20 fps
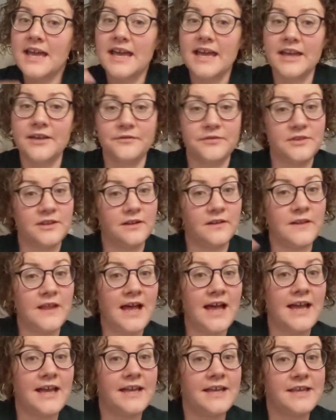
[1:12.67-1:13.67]
if the
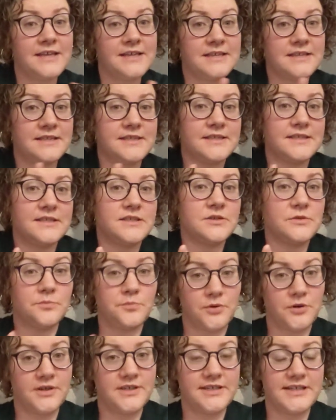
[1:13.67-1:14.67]
lie is to
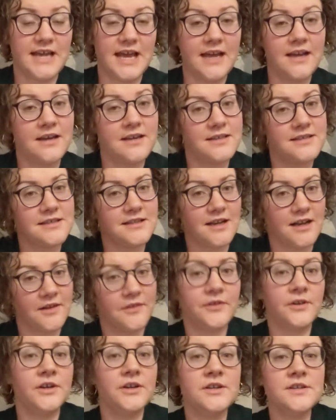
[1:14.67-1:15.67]
protect
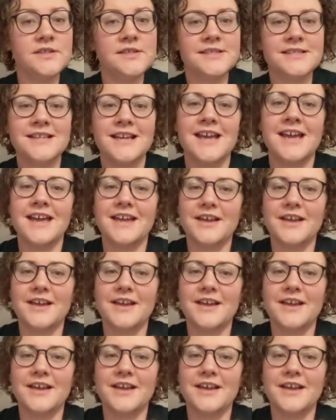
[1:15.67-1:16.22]
others?